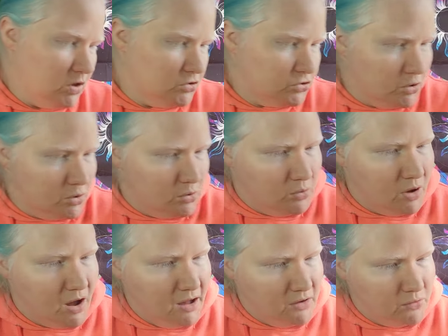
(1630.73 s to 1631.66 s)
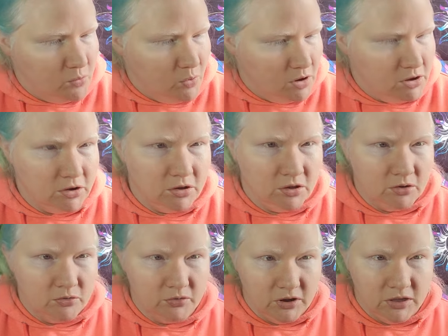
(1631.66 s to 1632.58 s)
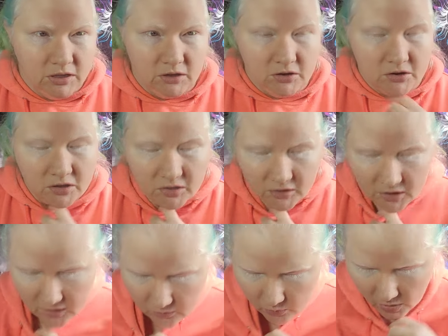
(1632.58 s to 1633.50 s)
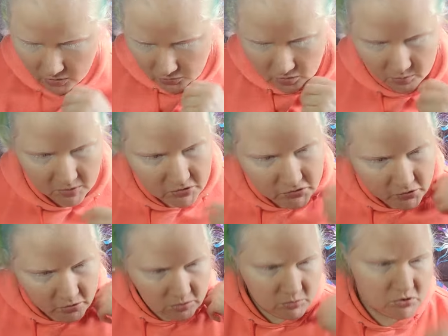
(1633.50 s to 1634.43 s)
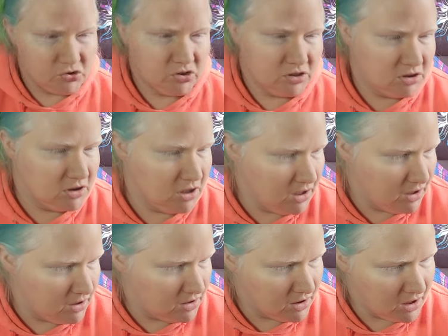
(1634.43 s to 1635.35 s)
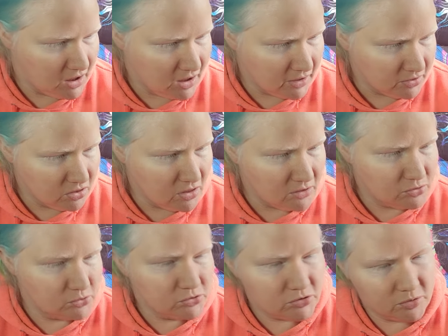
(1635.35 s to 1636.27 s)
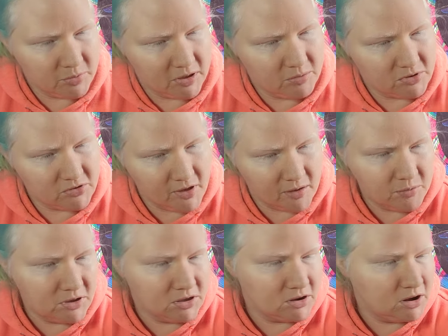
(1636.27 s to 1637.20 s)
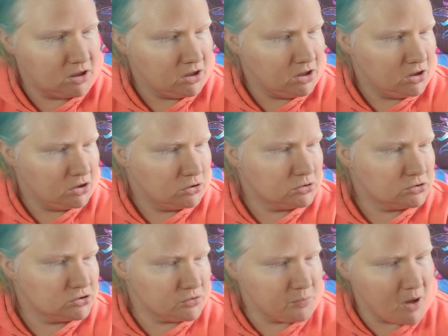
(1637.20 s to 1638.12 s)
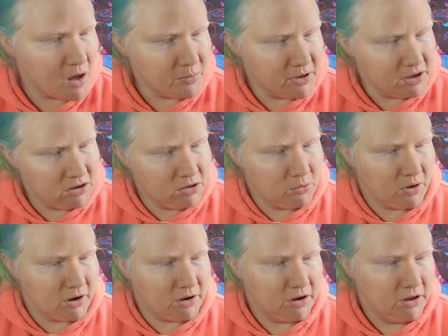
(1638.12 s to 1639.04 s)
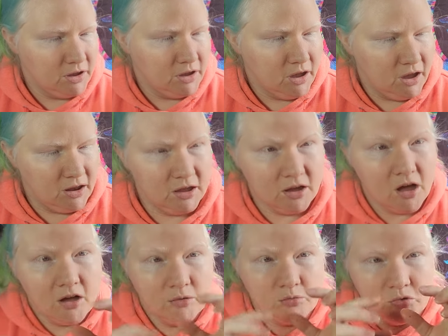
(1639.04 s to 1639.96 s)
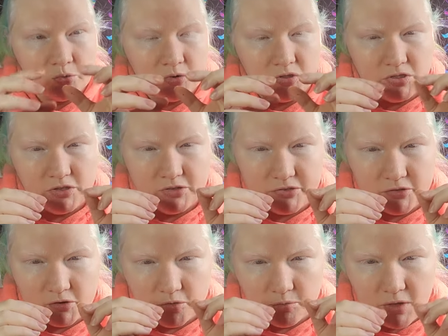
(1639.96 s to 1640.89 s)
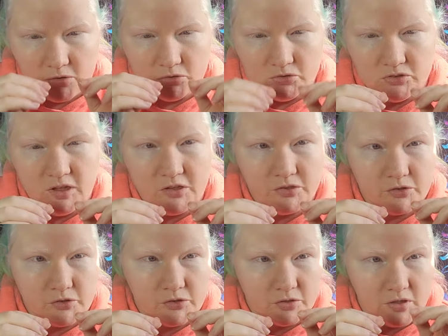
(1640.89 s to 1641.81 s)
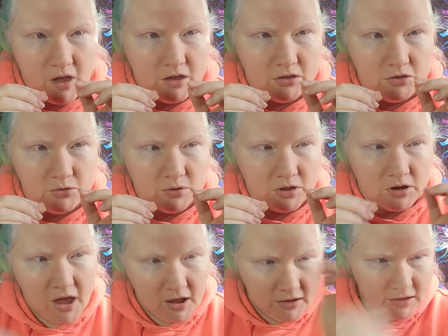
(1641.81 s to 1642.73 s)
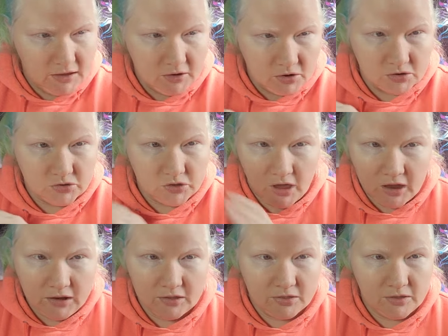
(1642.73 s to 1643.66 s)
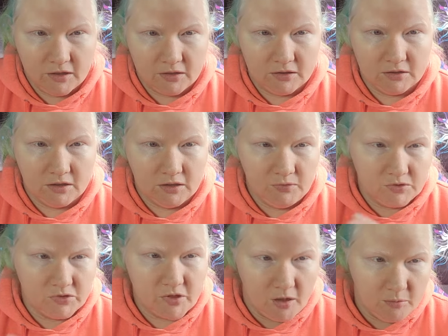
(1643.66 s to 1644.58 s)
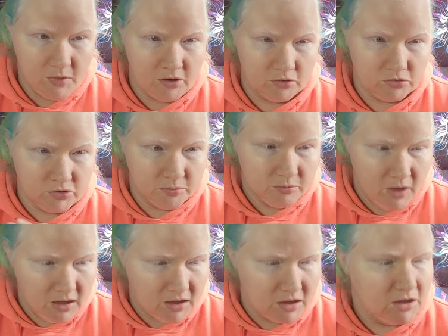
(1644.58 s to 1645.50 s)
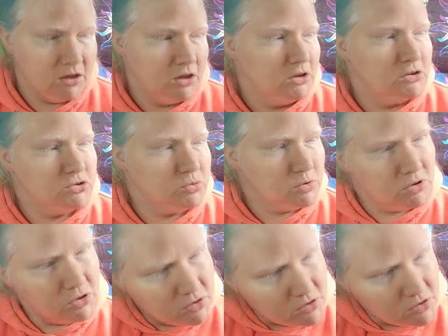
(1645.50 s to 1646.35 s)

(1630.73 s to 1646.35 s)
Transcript: so I have one over here and then I have one on my sewing machine and I love those little babies. I mean, you can just pop it anywhere. And it comes with this little metal disc that you can adhere to anything if it's not metal to make it to where you